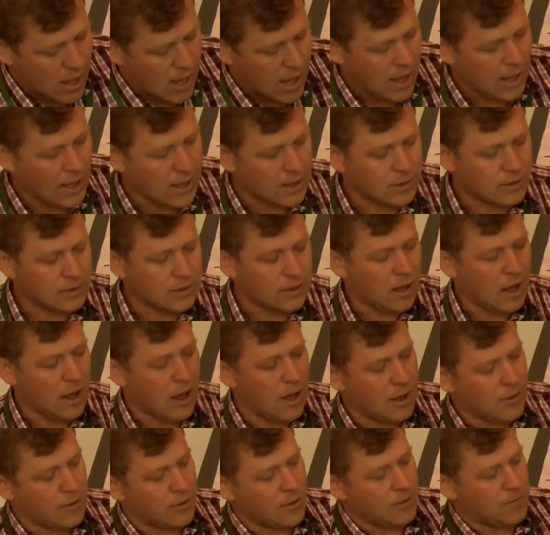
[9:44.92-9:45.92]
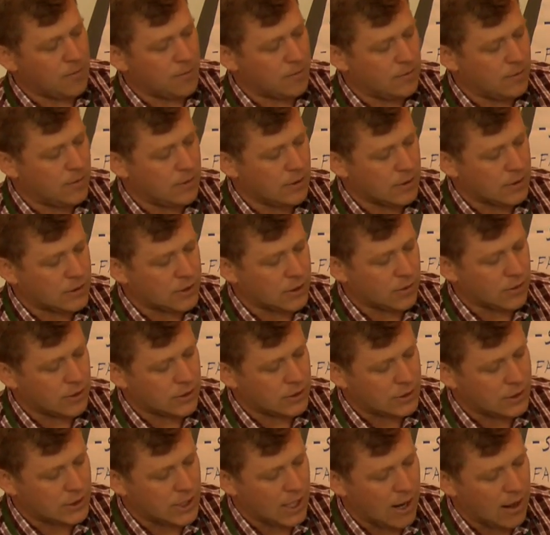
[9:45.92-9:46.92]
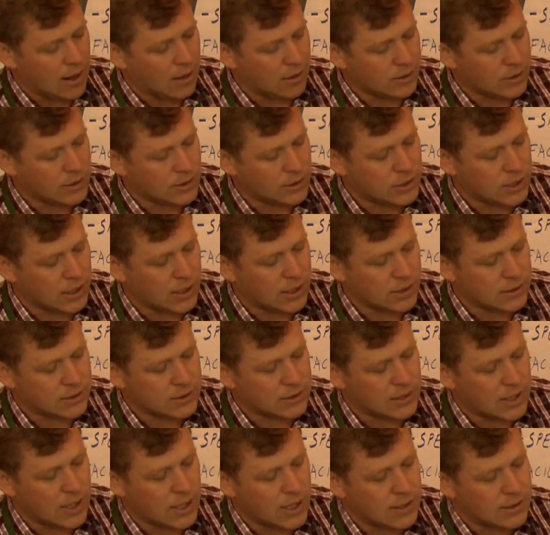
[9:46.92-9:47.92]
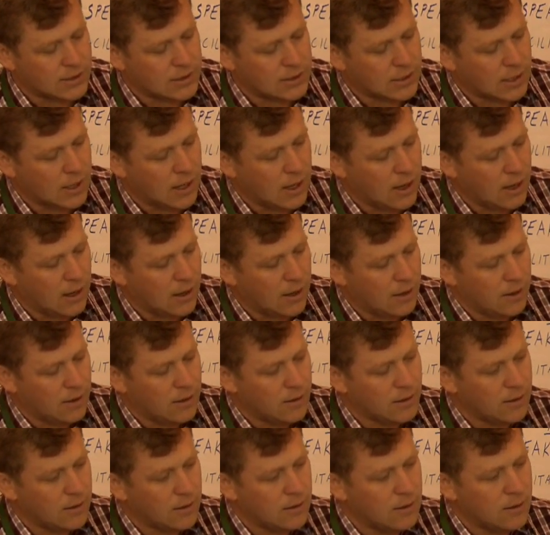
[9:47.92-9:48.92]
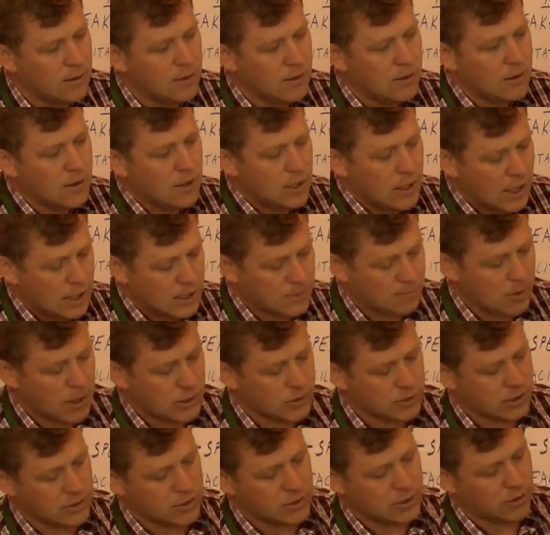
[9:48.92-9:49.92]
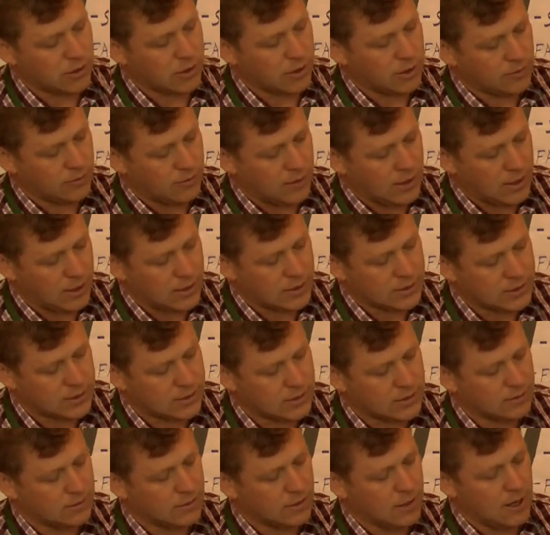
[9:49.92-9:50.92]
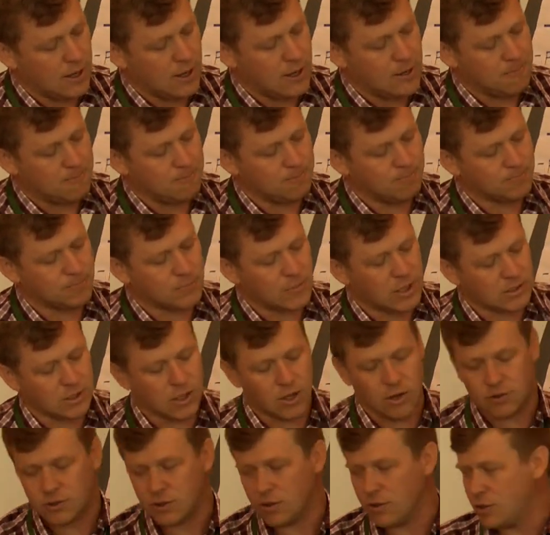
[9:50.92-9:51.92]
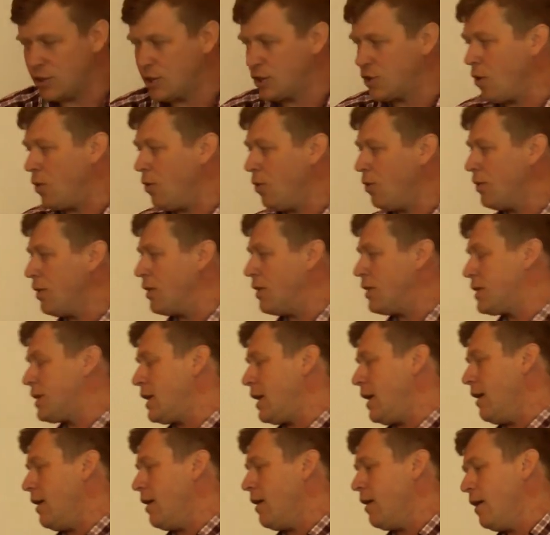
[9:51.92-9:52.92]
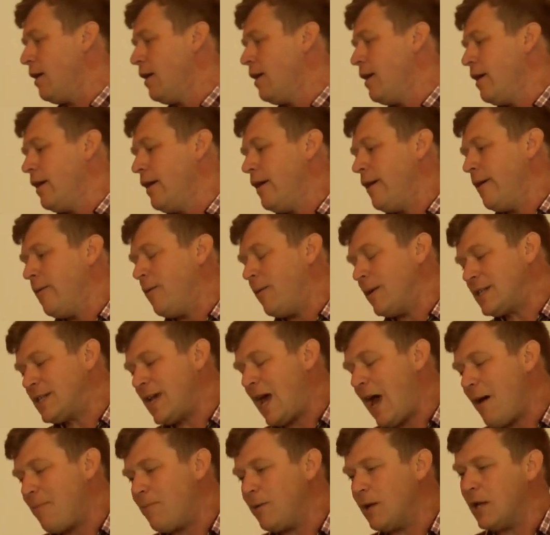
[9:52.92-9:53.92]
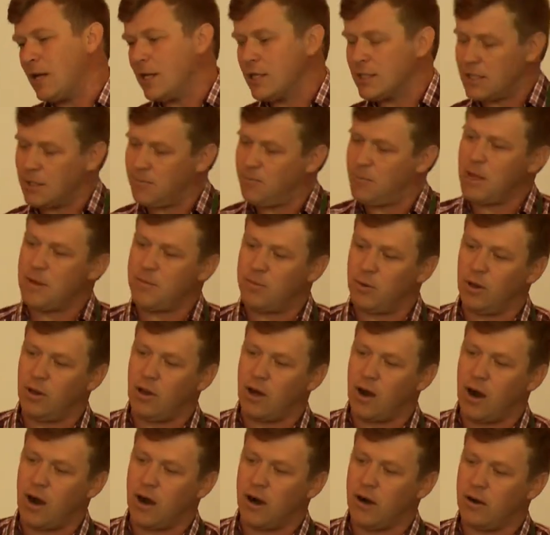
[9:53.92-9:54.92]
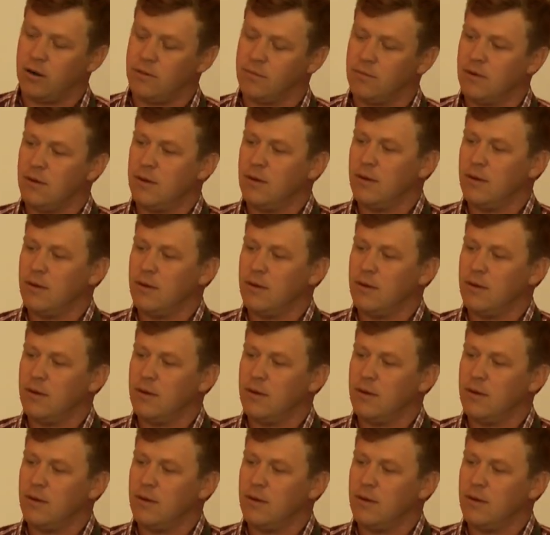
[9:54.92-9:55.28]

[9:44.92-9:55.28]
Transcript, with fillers: And uh, the, the, so the challenge is that, uh, especially during these, um, you know, sort of shoulders here, what's happening is that people are